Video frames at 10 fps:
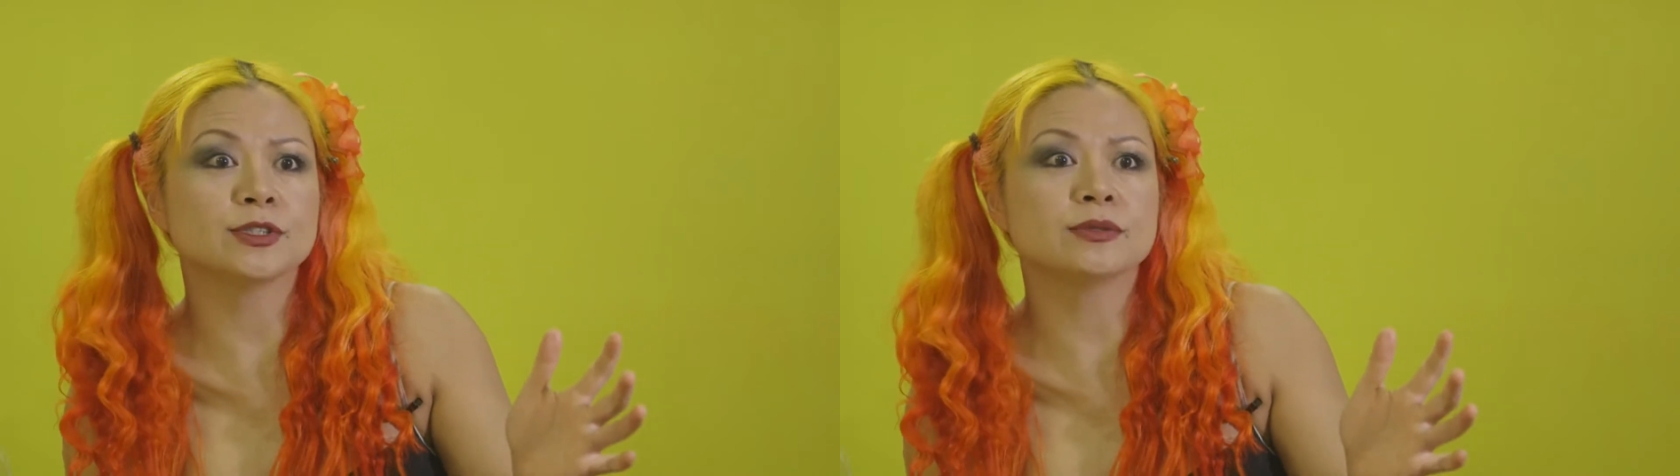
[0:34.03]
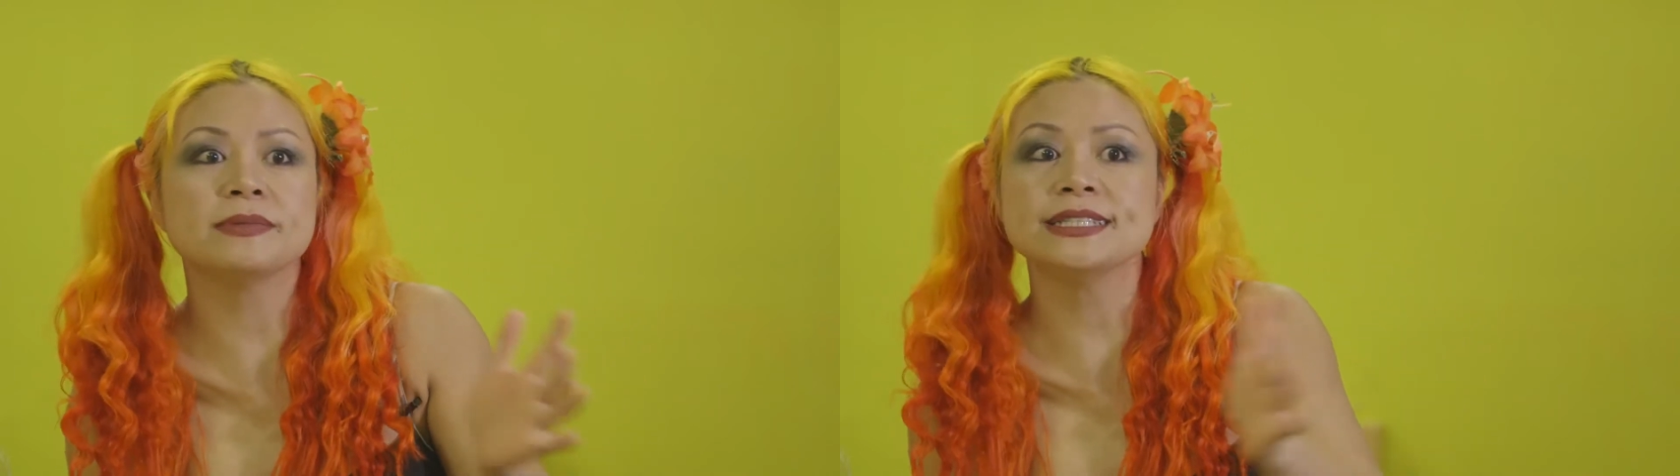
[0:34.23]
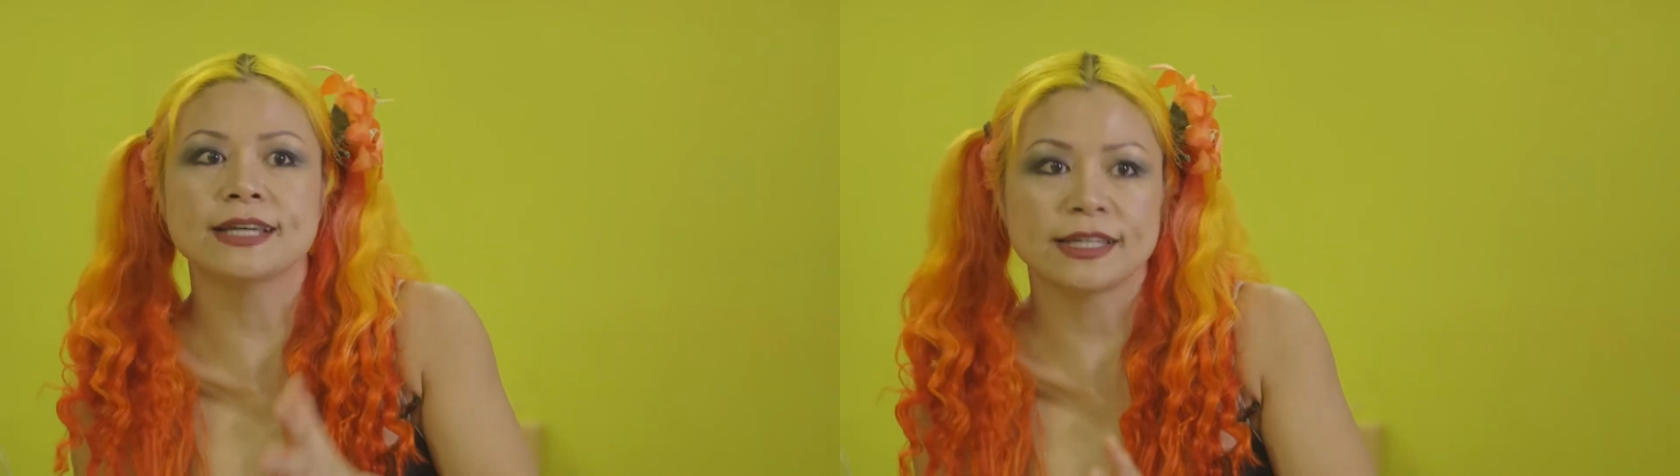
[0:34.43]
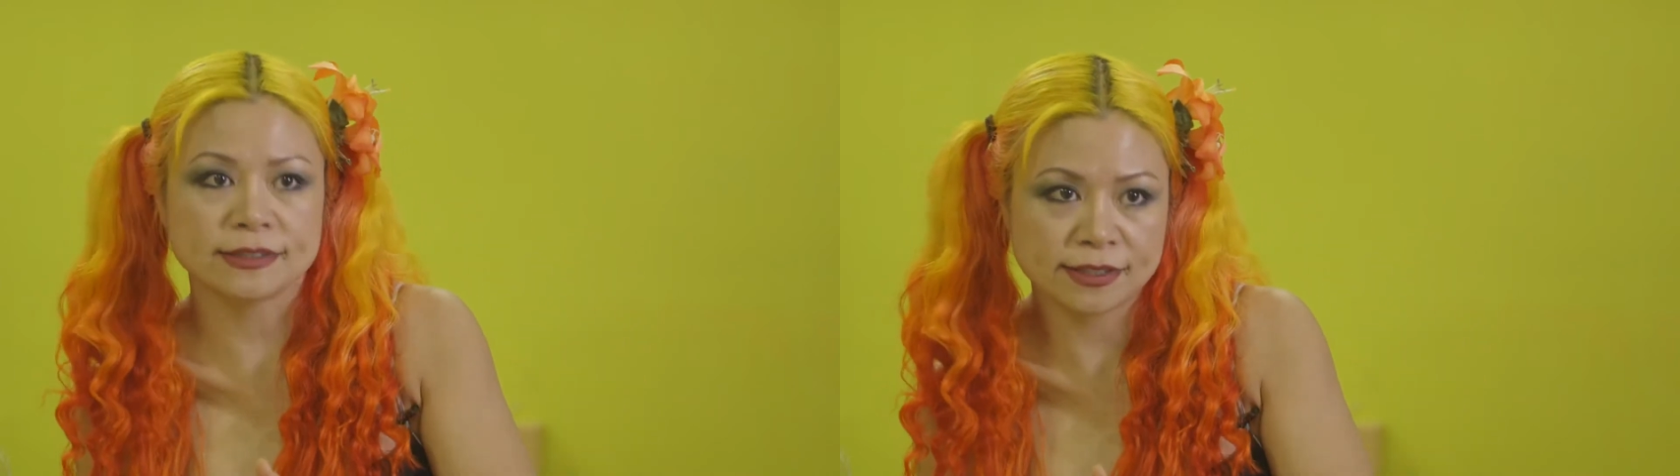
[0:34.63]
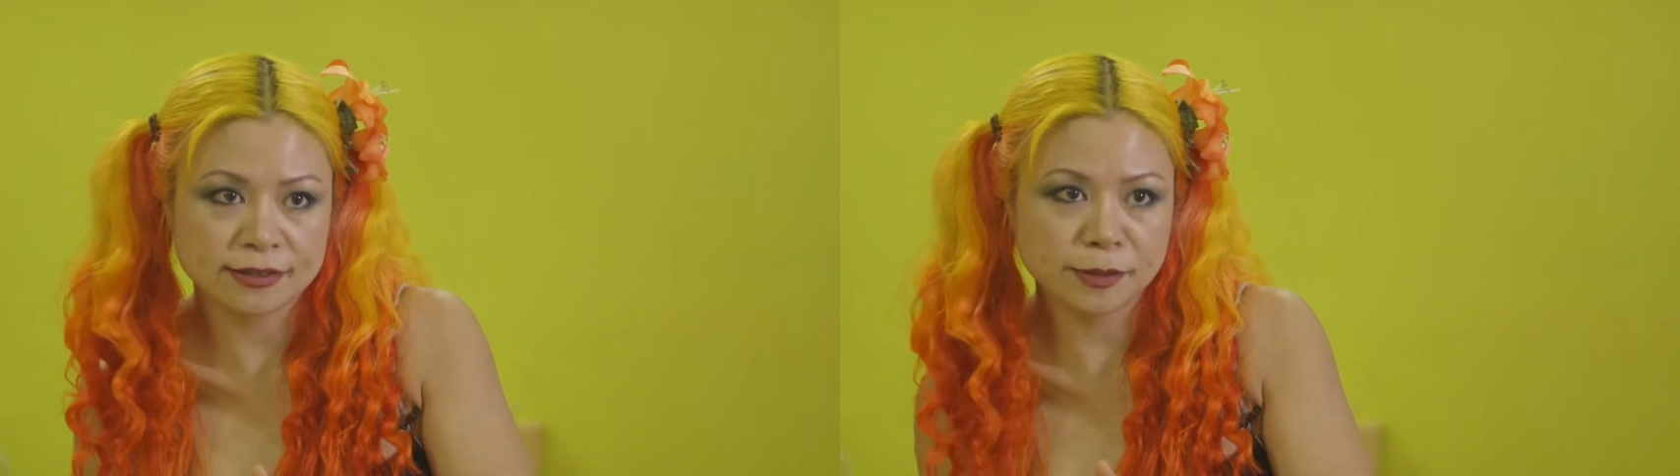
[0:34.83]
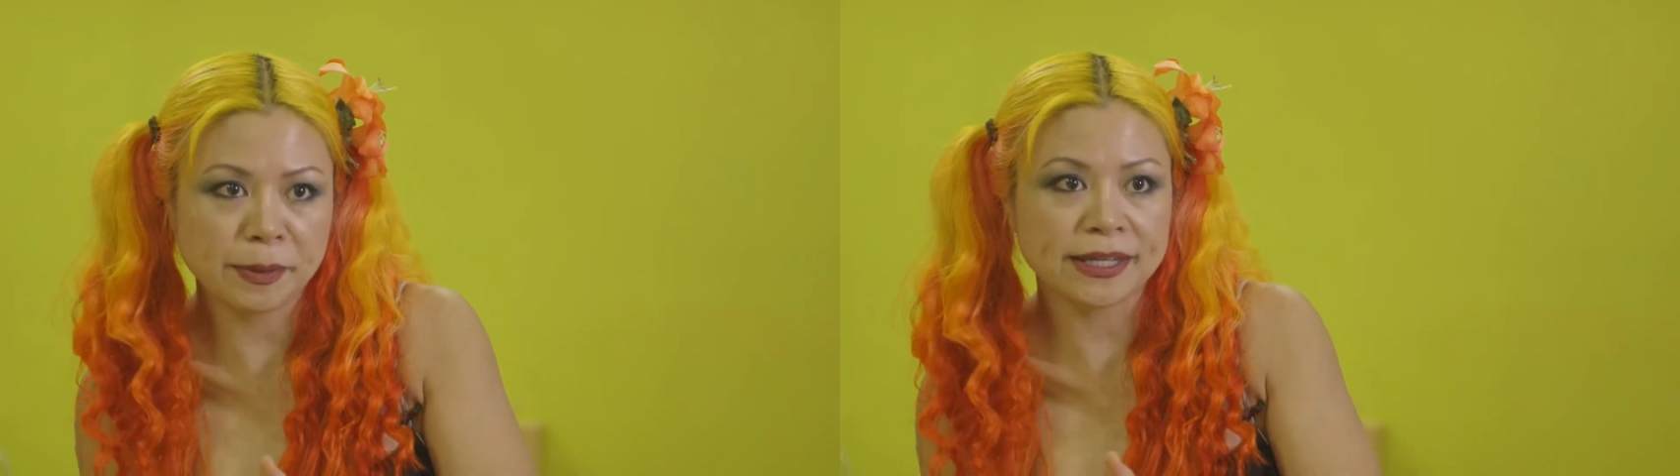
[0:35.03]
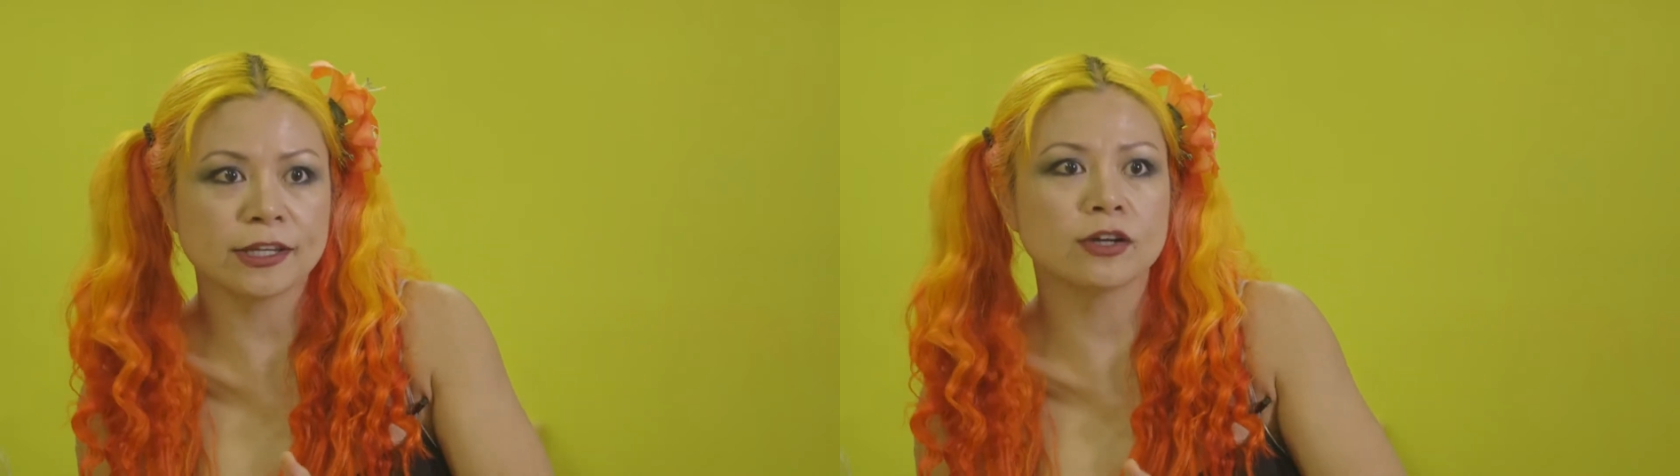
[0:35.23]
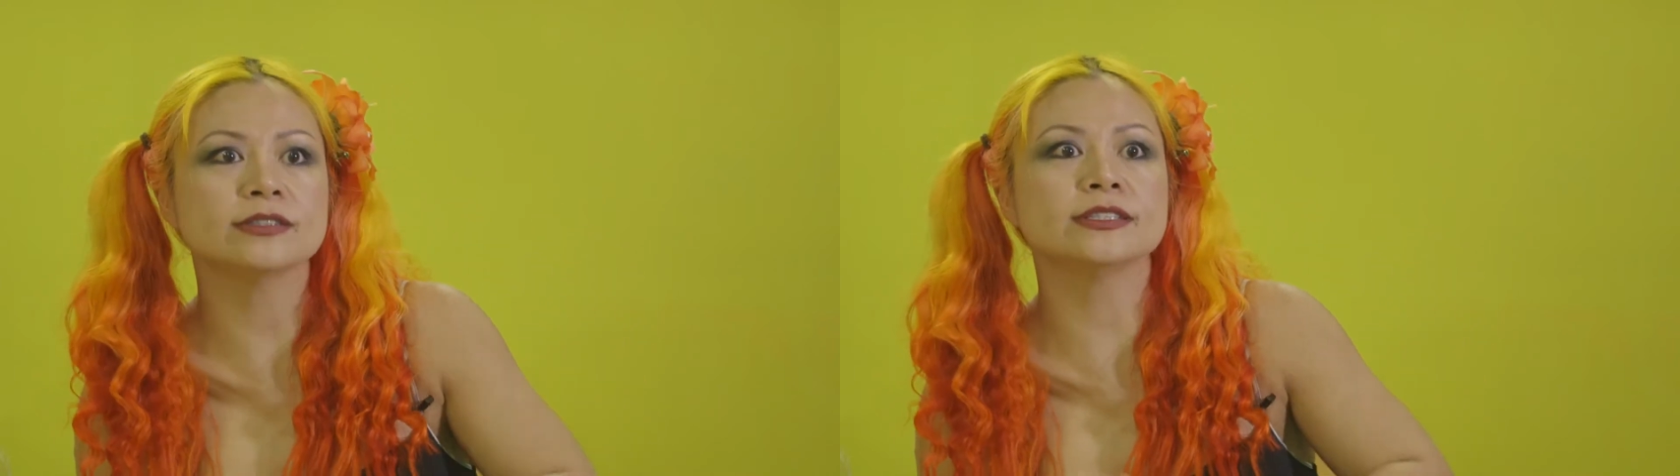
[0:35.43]
to midnight,
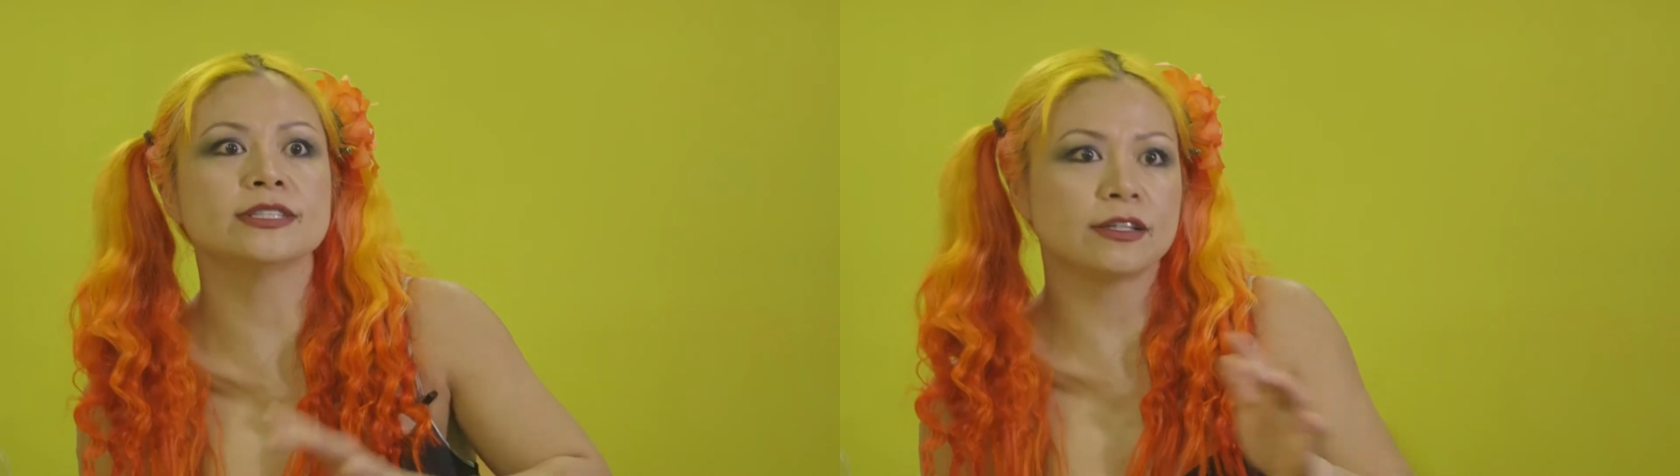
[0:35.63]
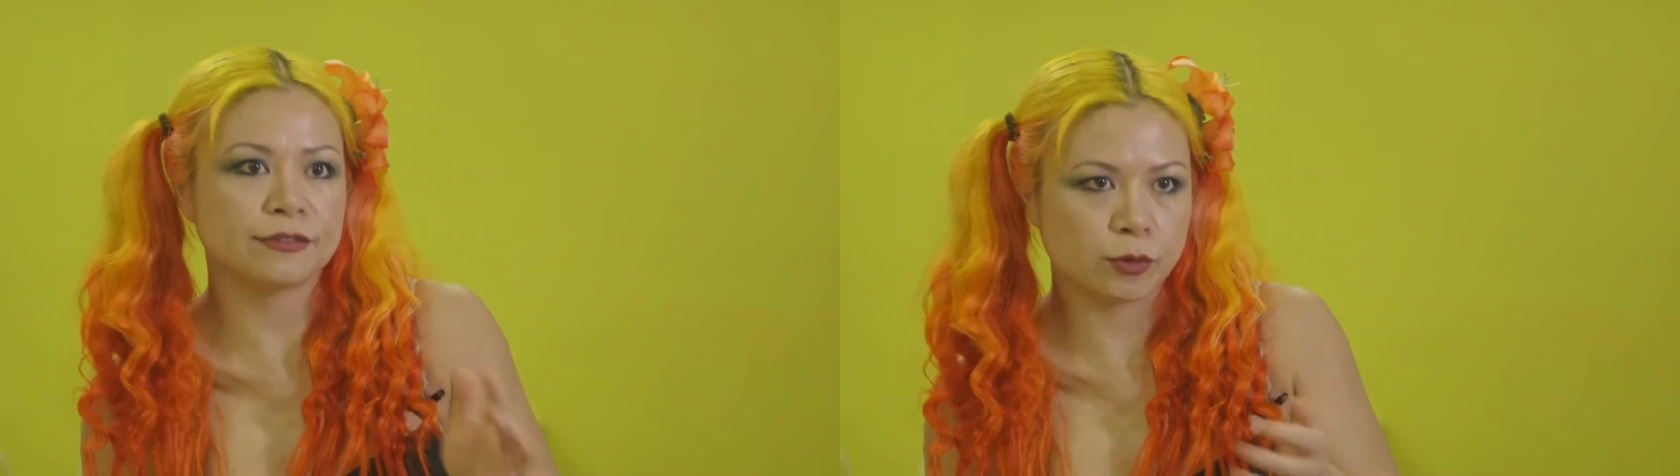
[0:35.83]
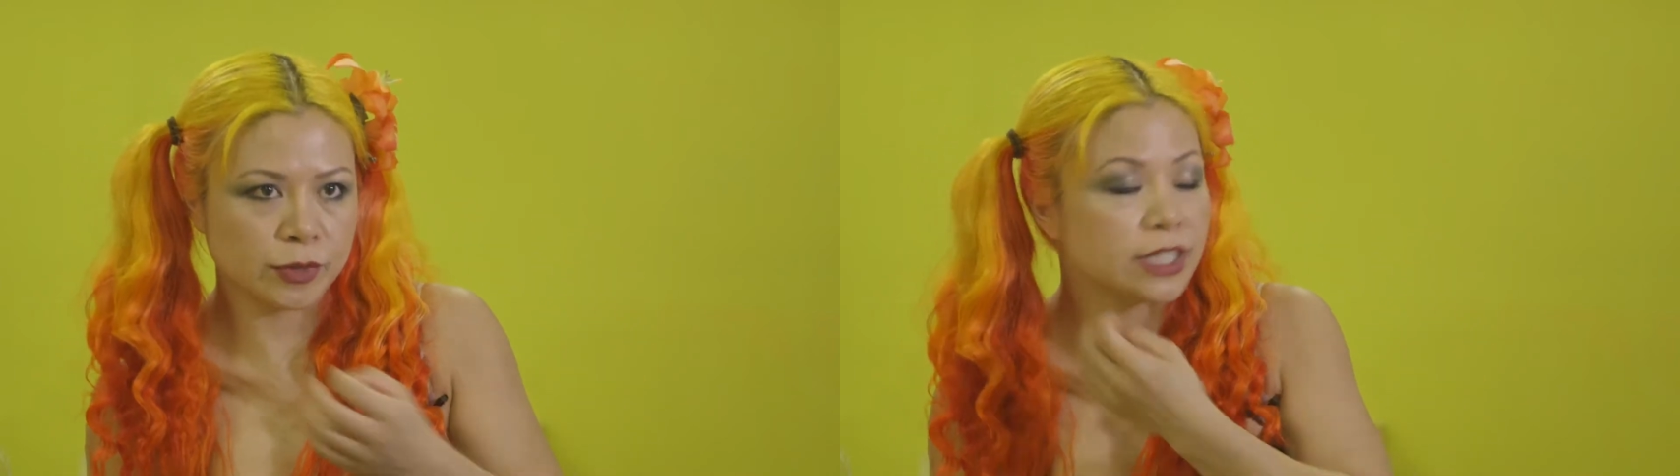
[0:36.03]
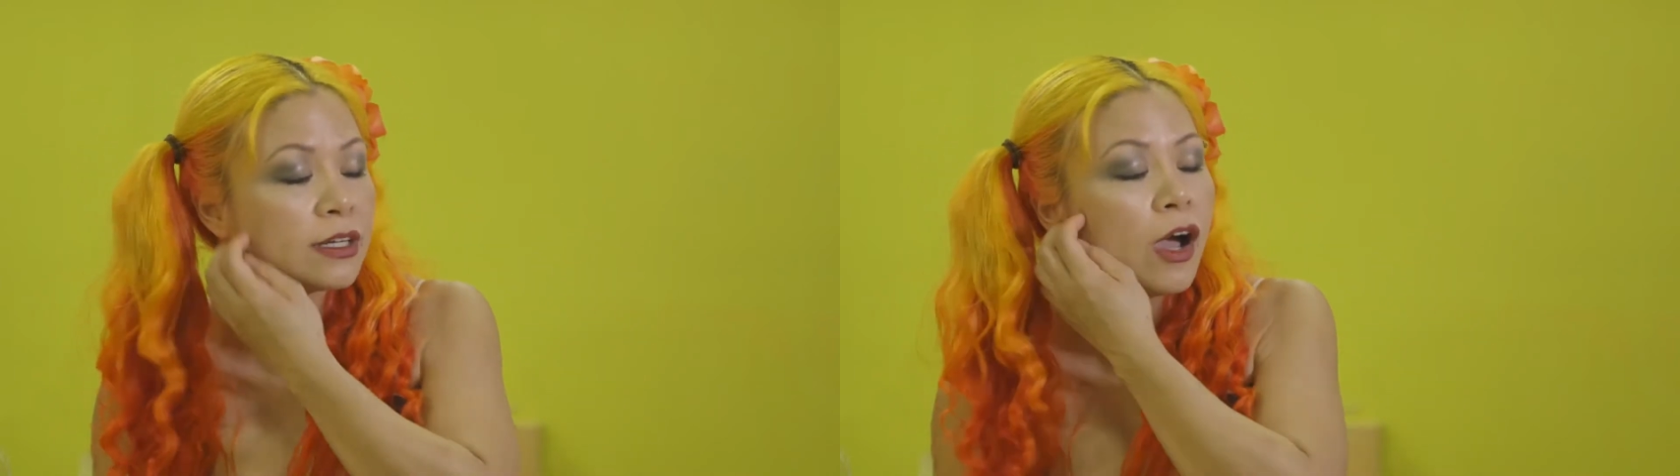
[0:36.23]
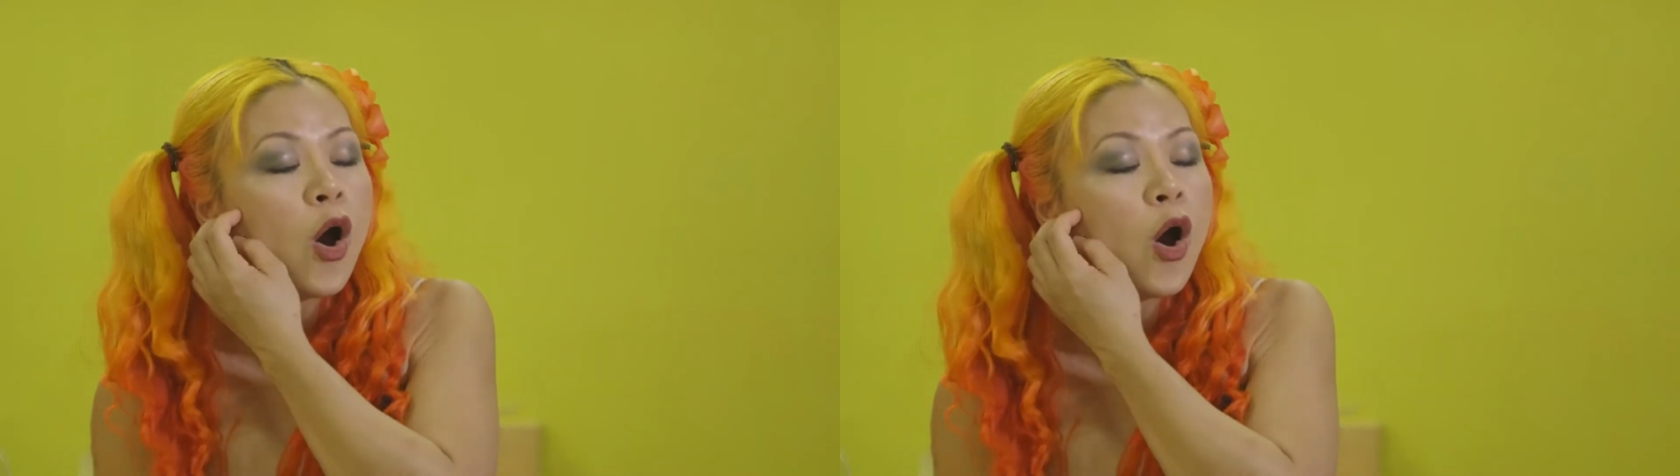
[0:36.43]
depending on the day of the week.